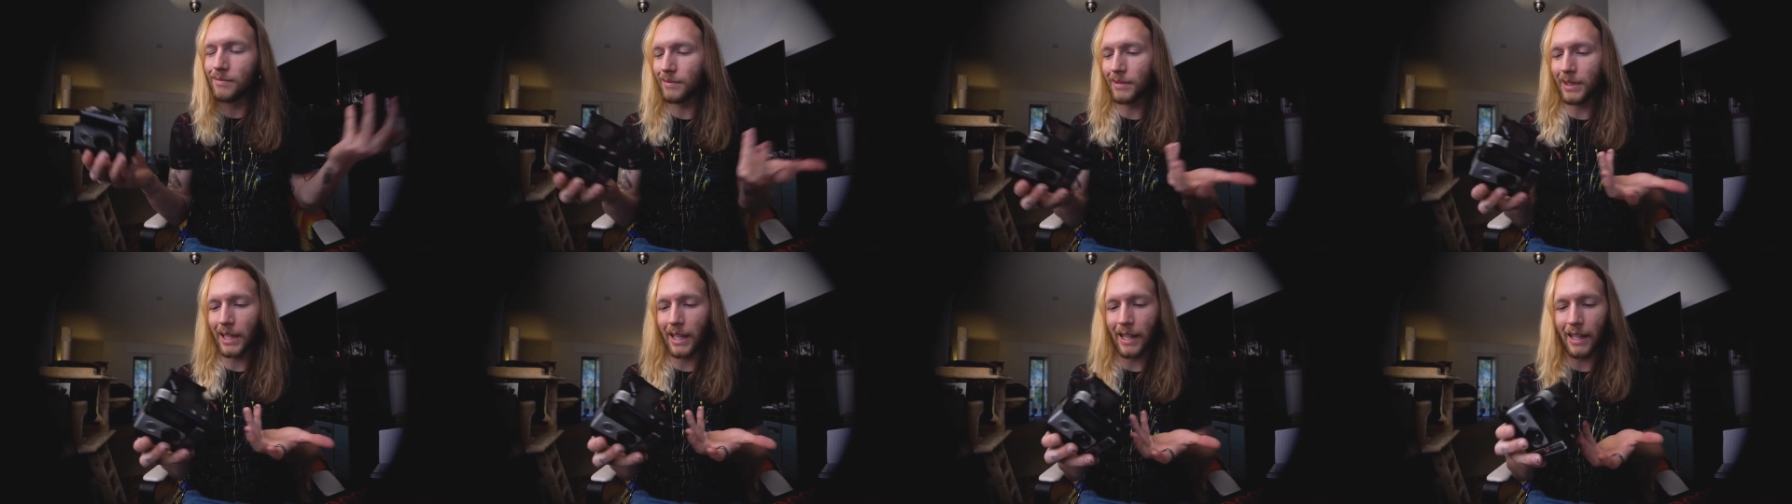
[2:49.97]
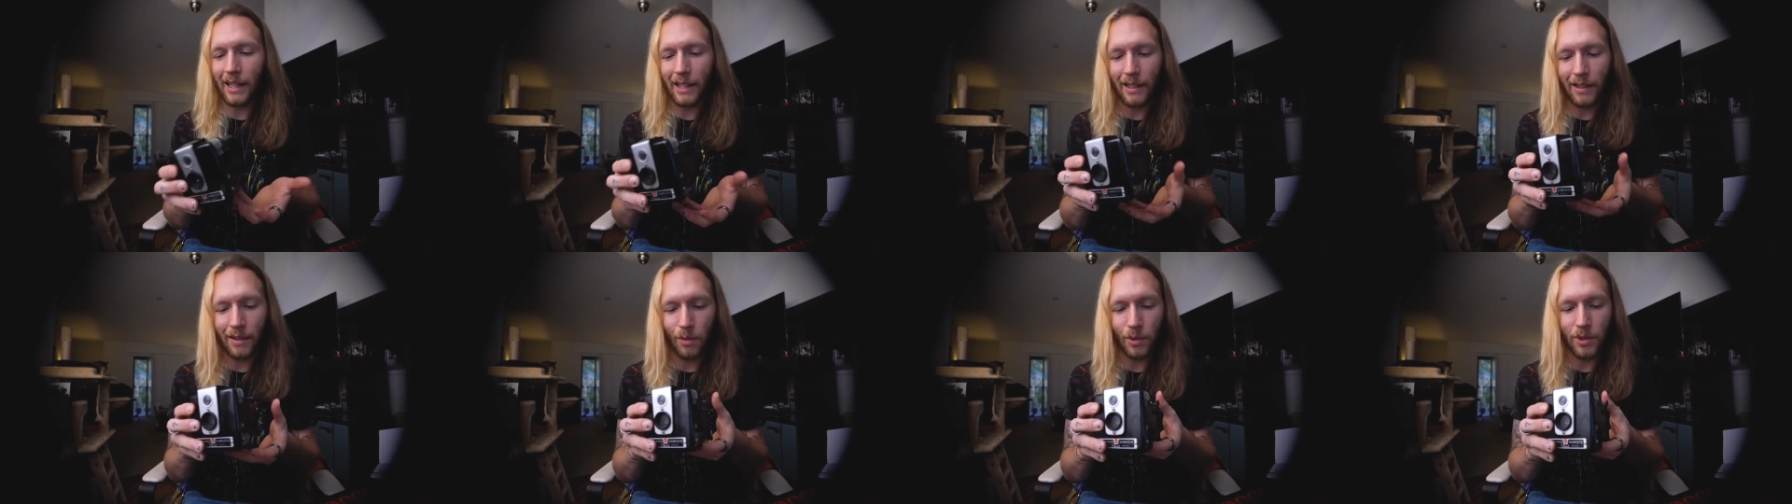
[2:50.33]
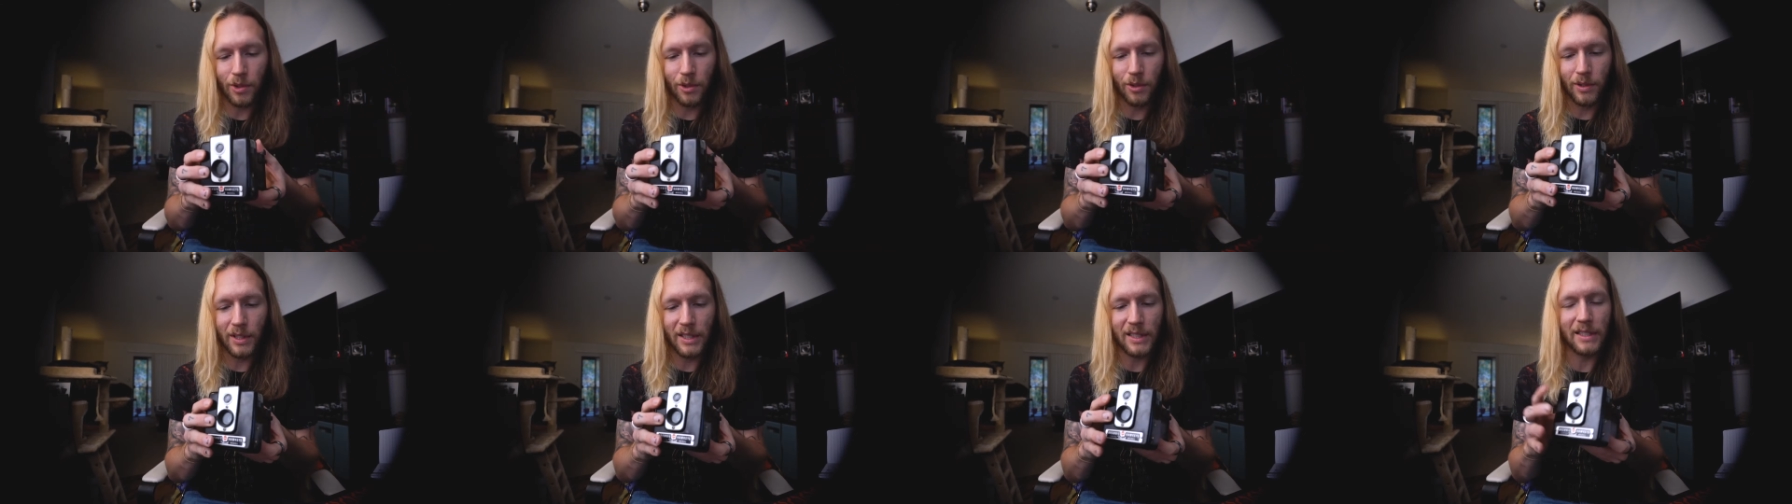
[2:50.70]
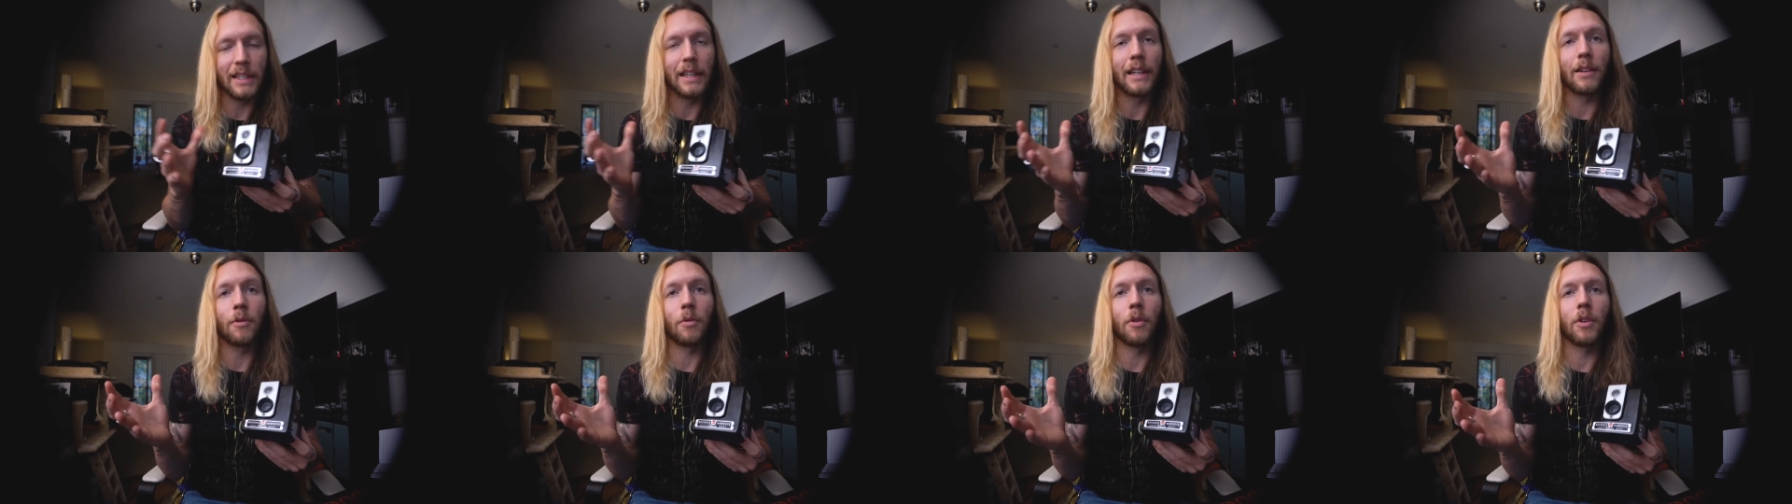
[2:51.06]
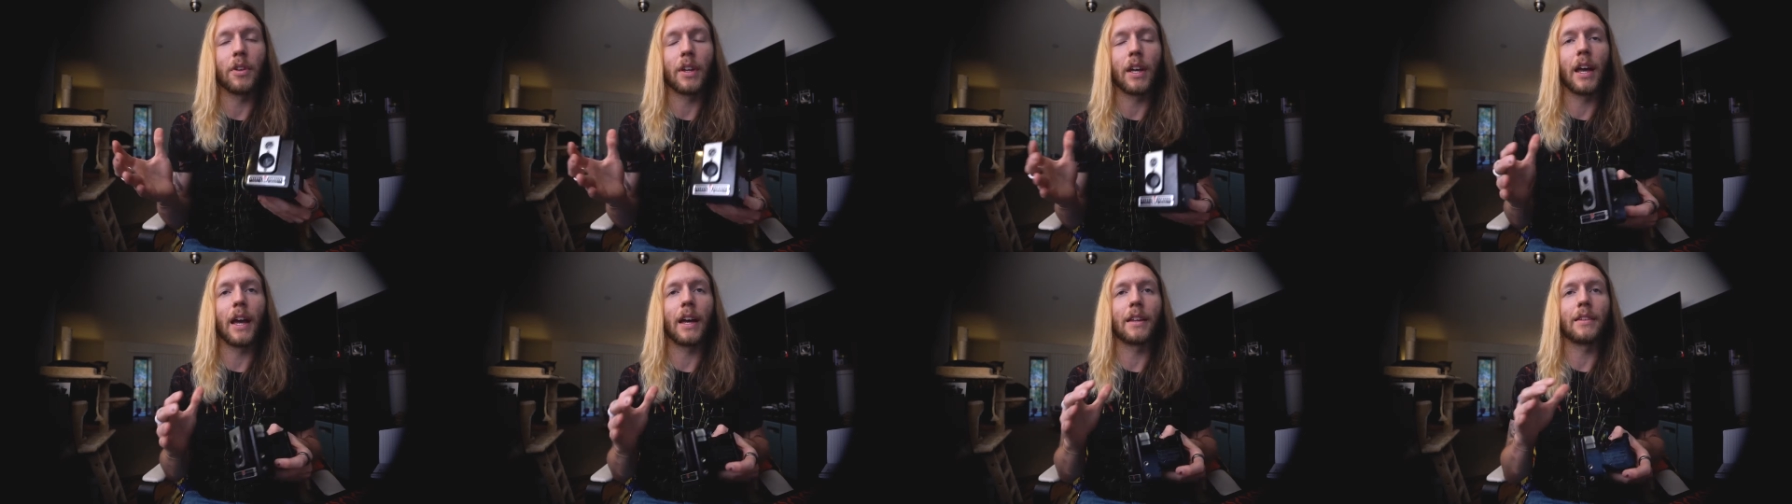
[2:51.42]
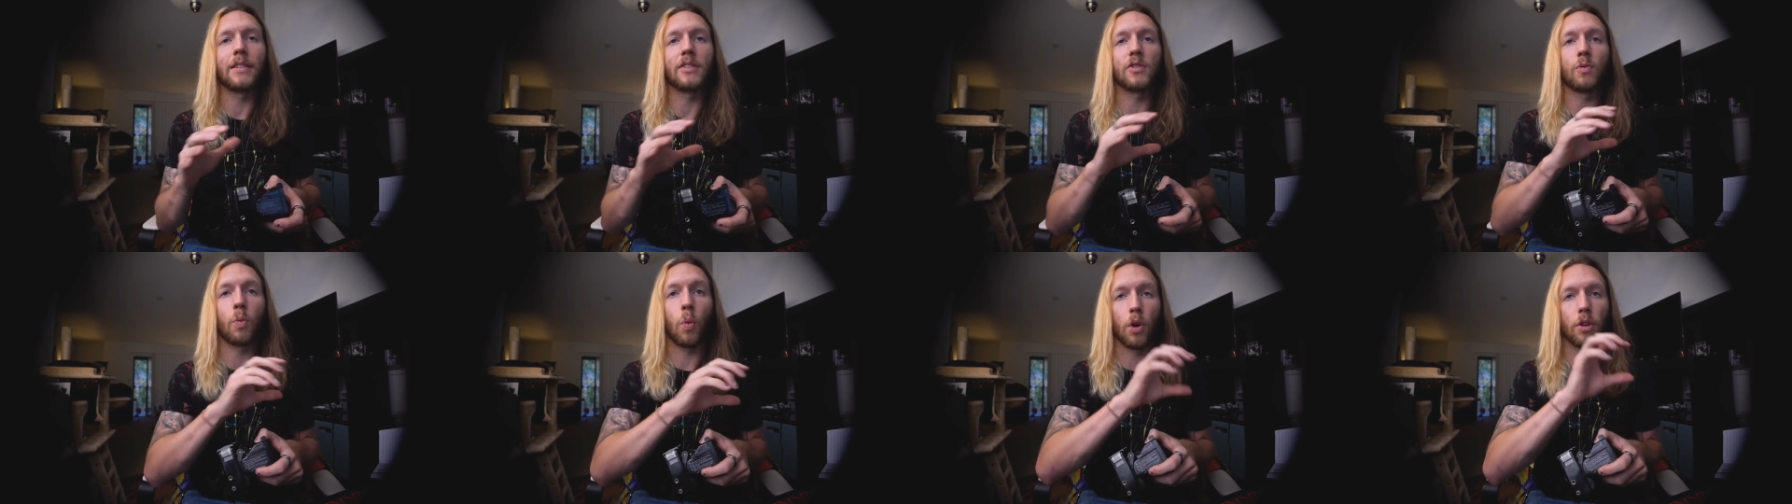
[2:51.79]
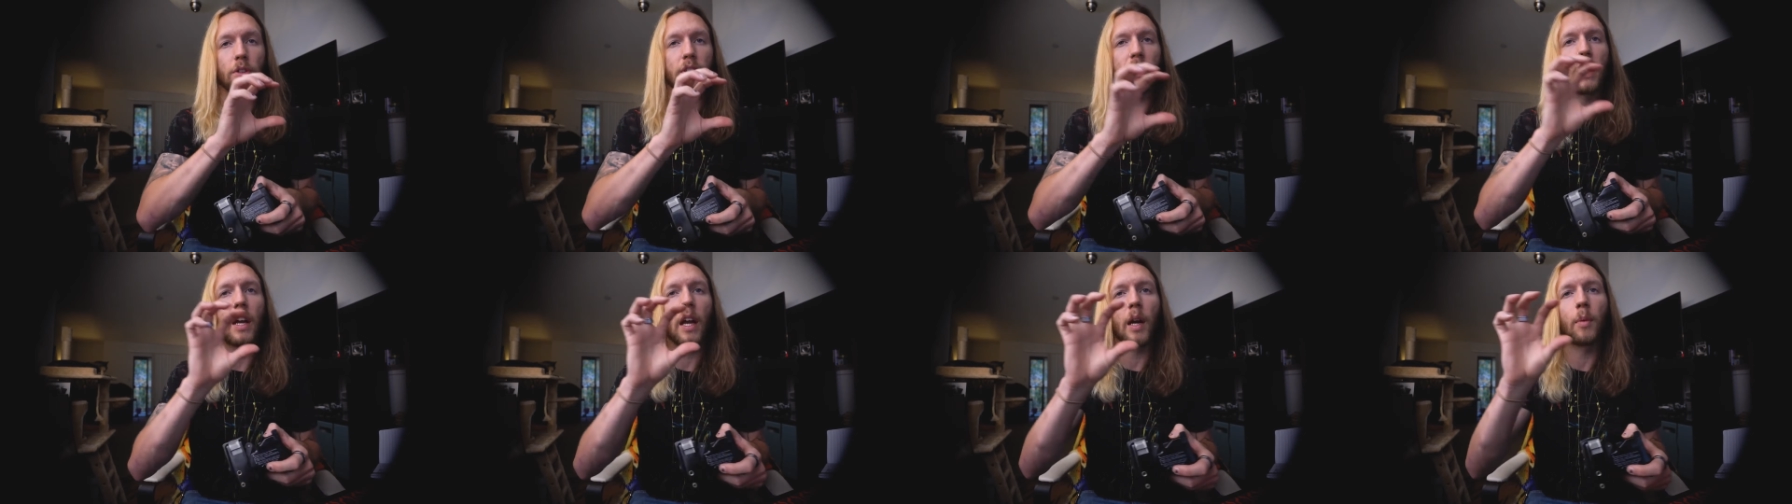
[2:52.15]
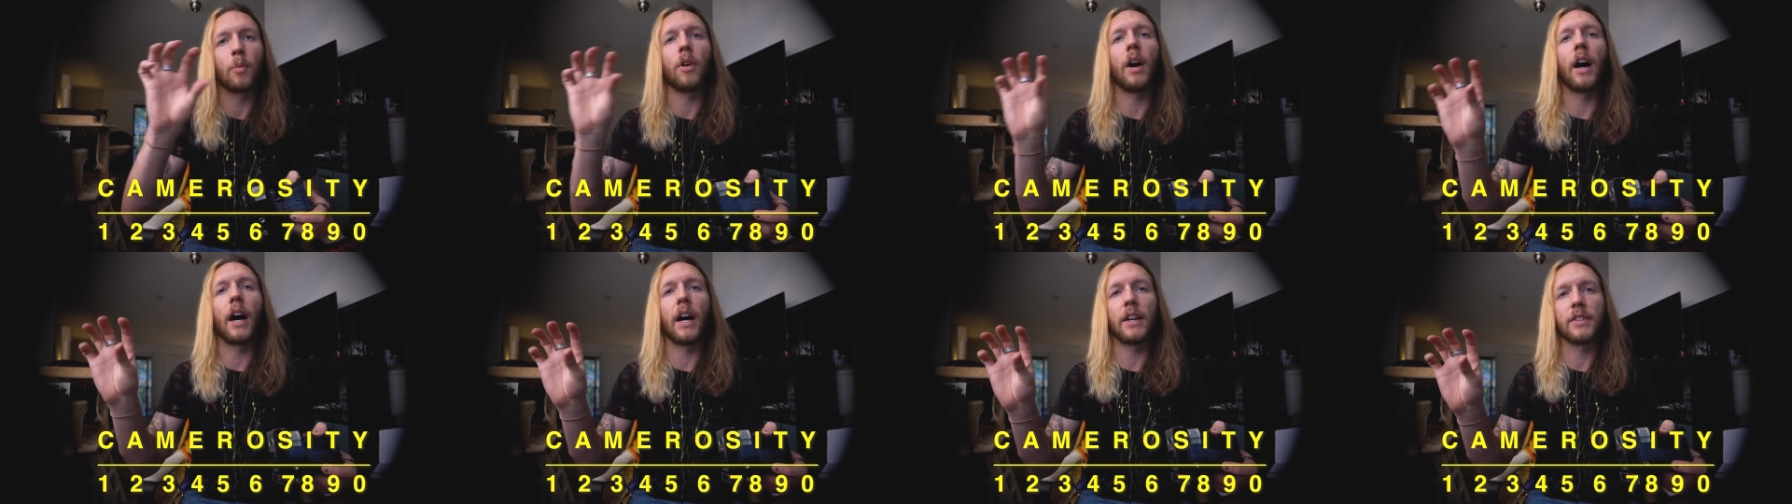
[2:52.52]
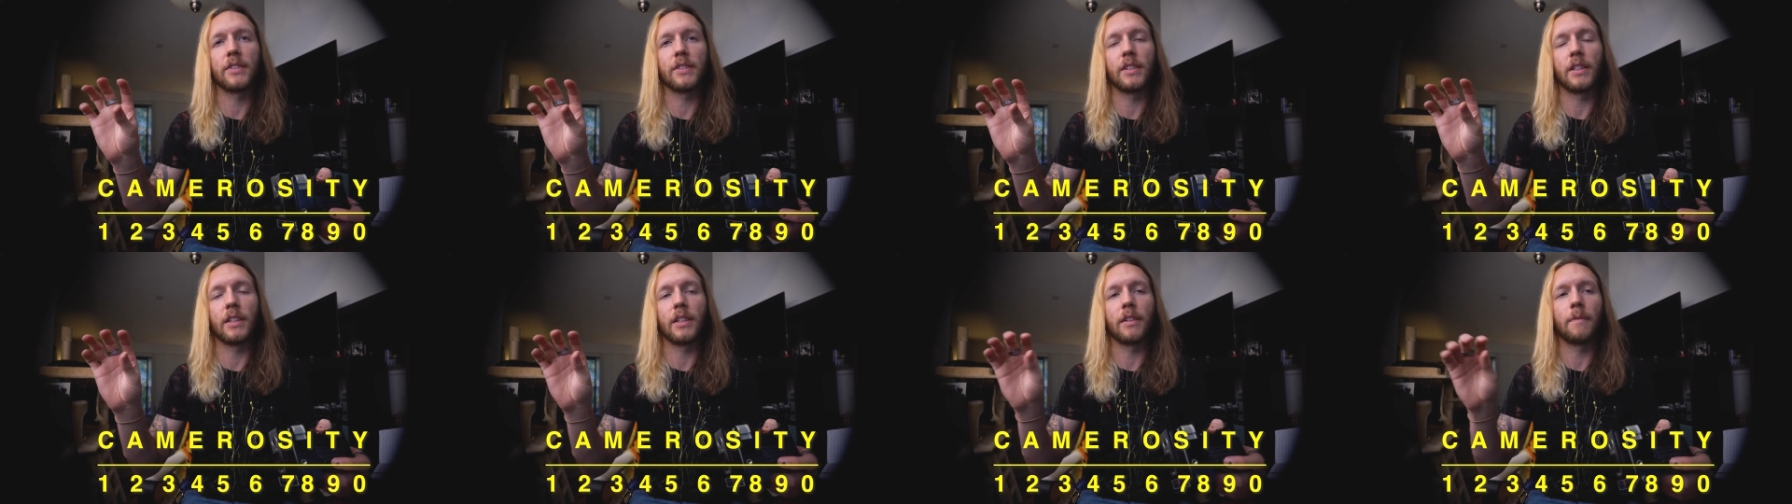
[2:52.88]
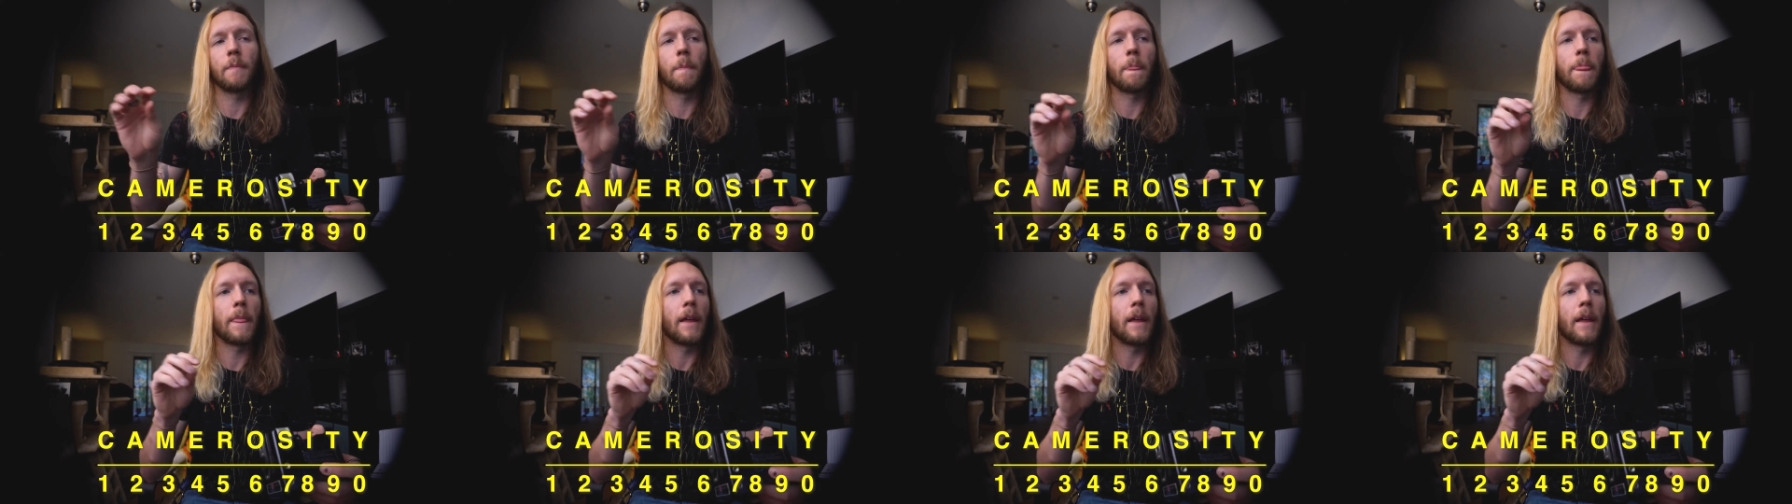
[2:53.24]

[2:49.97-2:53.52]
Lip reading: They were doing this thing where they had this word, Camerosity,